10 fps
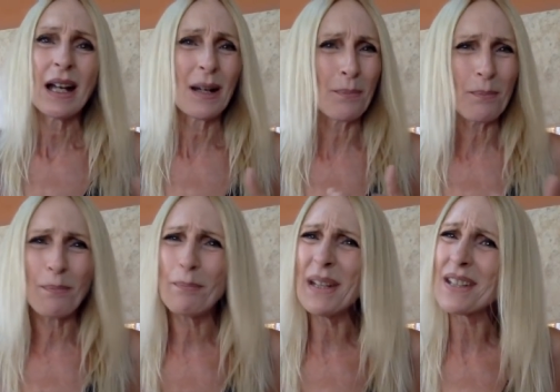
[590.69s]
a
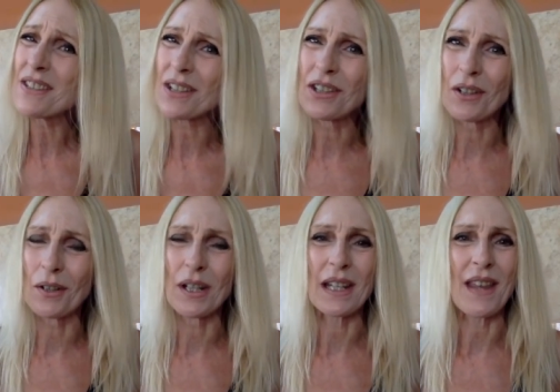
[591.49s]
bit of
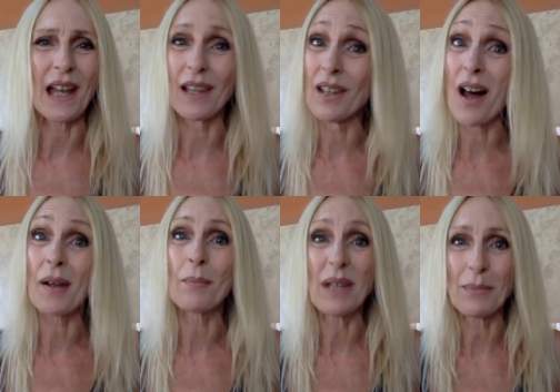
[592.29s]
security that a lot
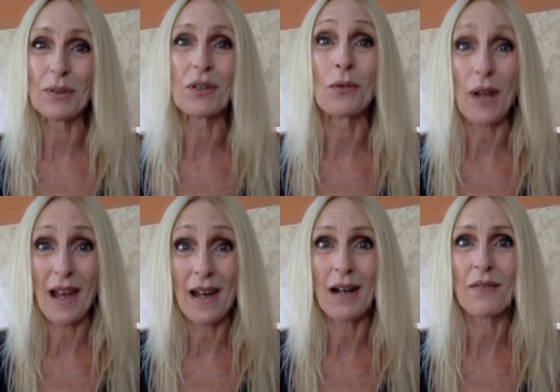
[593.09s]
of people don't
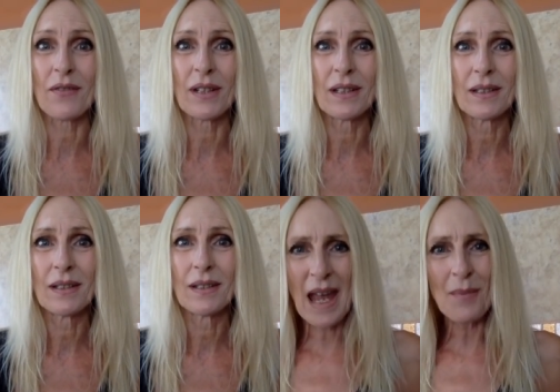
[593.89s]
have.
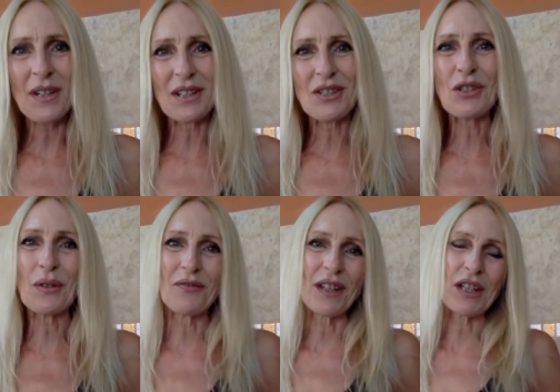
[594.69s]
I'm going to
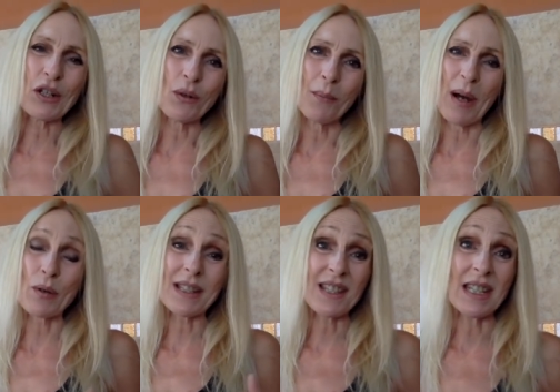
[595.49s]
do a video
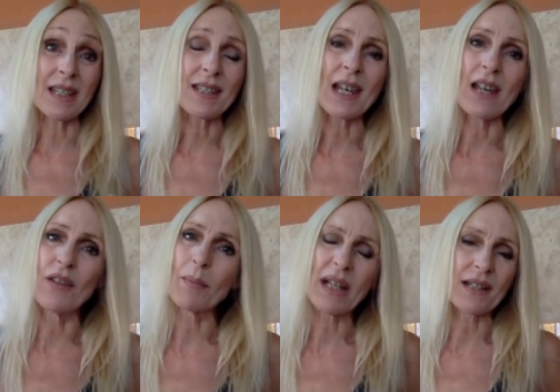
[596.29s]
about seed
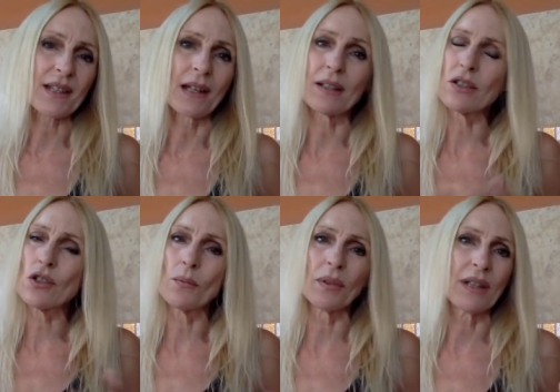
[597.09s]
saving because I
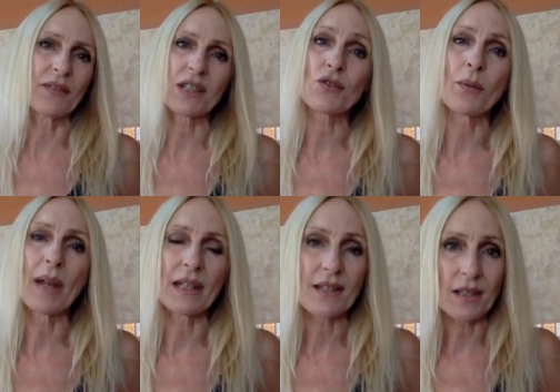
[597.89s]
do believe it's
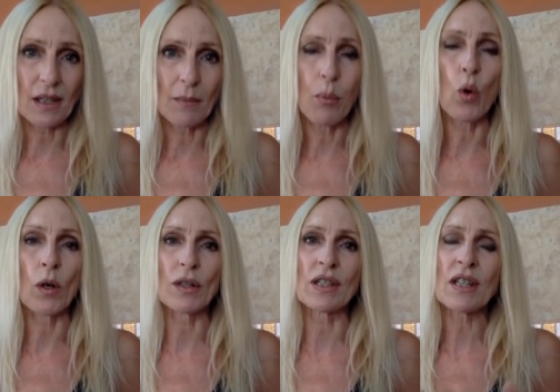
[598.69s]
tremendously
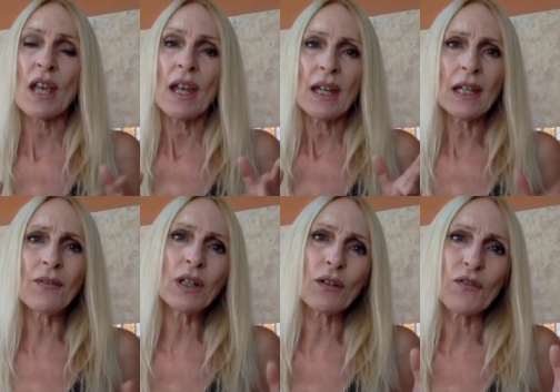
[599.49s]
important
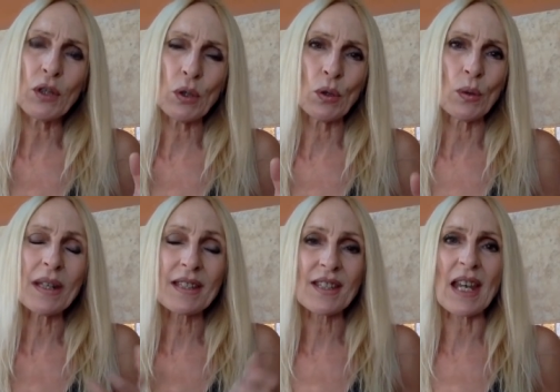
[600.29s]
even if
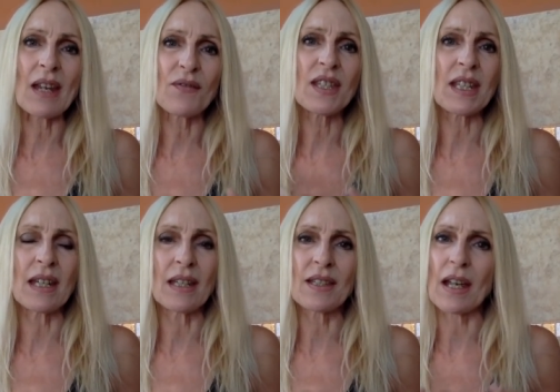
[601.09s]
you save
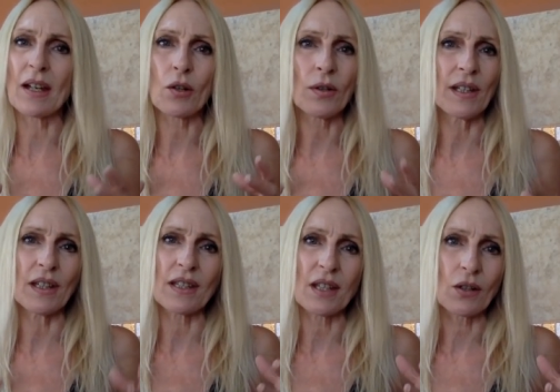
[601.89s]
seeds and
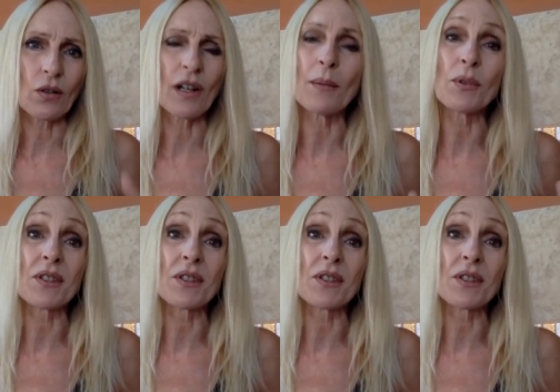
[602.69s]
create this incredible